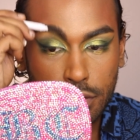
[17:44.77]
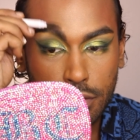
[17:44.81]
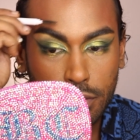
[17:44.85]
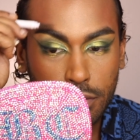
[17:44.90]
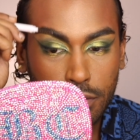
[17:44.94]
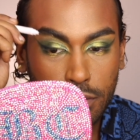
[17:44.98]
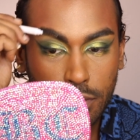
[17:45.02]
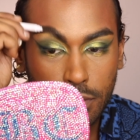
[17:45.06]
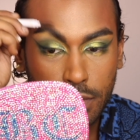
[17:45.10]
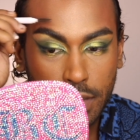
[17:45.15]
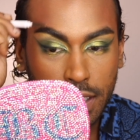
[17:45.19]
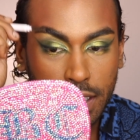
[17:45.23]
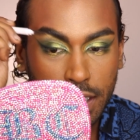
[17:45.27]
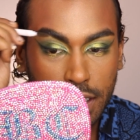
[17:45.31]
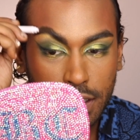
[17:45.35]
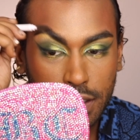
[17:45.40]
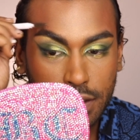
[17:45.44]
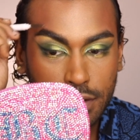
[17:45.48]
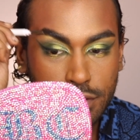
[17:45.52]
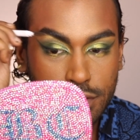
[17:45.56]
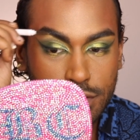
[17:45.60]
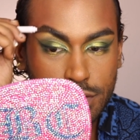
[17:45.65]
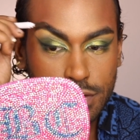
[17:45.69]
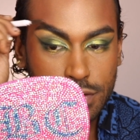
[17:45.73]

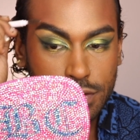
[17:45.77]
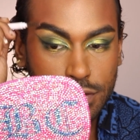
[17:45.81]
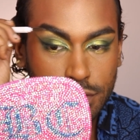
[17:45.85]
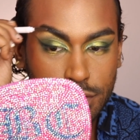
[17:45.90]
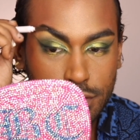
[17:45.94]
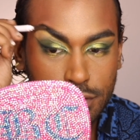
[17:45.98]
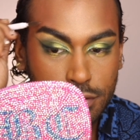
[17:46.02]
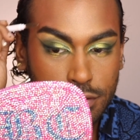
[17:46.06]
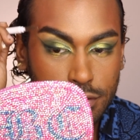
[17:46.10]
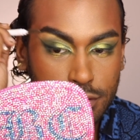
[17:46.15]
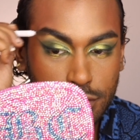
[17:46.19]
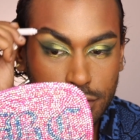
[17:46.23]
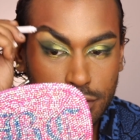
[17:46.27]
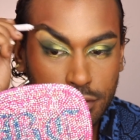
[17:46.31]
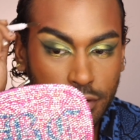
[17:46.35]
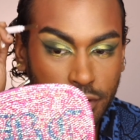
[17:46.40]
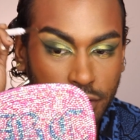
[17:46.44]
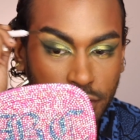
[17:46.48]
way too